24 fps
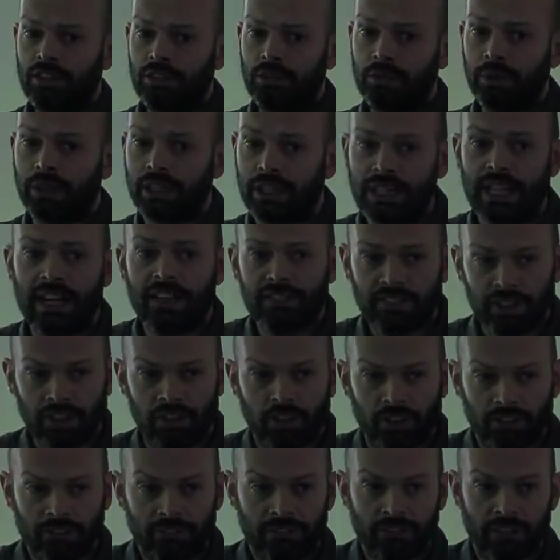we're going to have a
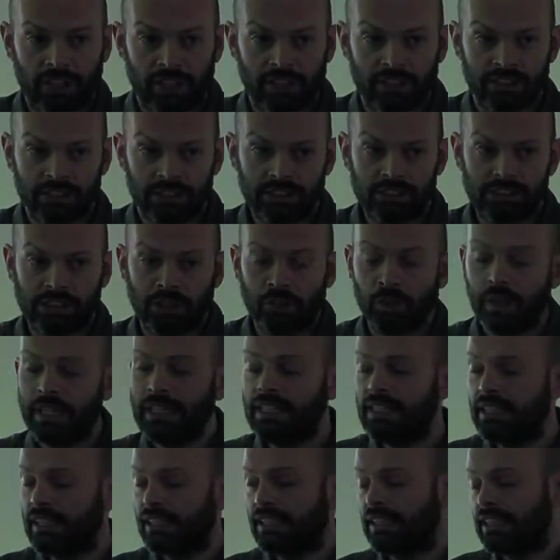lot of fun. So we
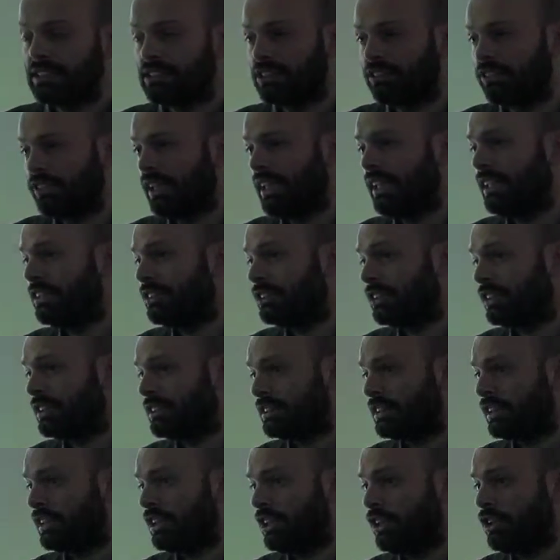think there's a really
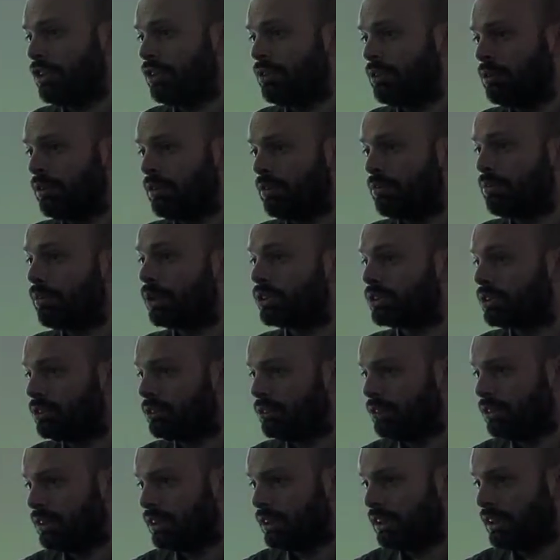interesting new
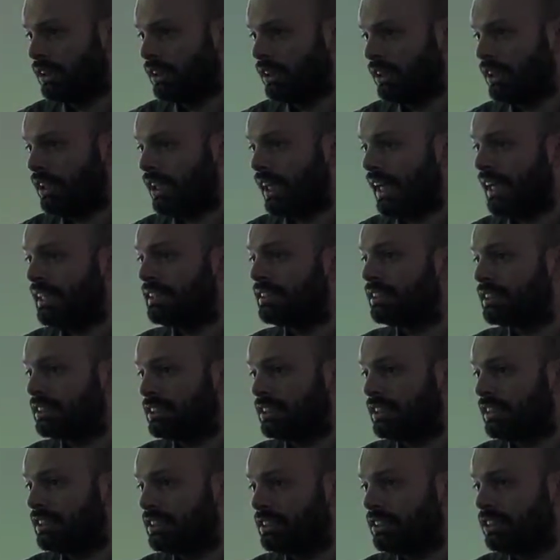model that
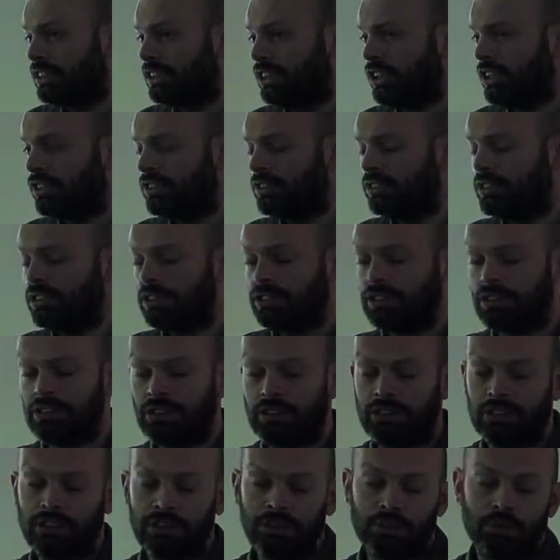agencies can use,
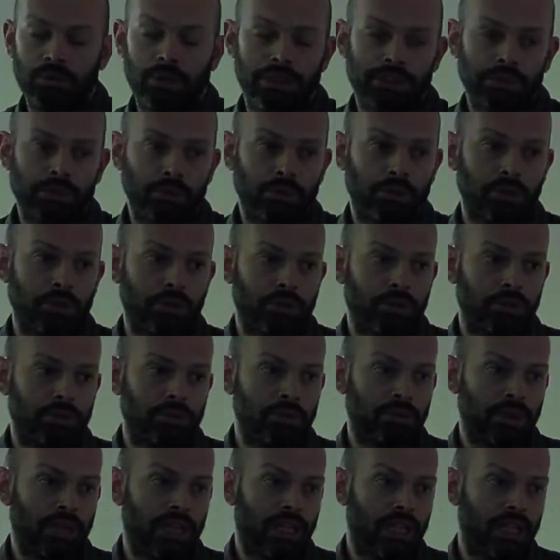which
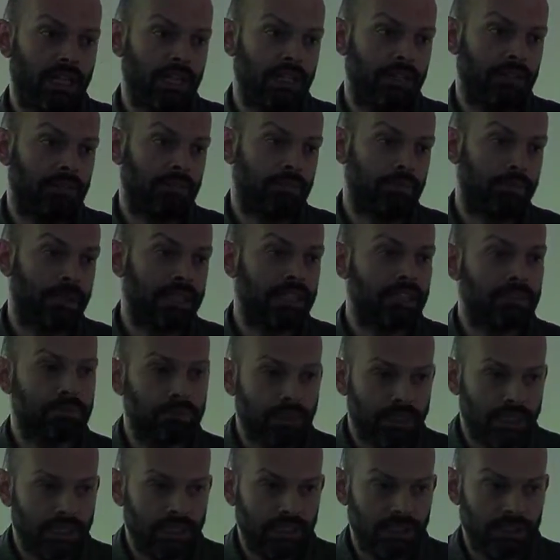will make them
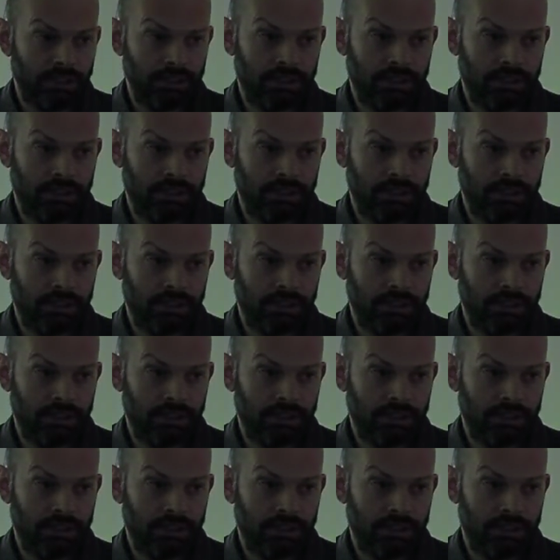money,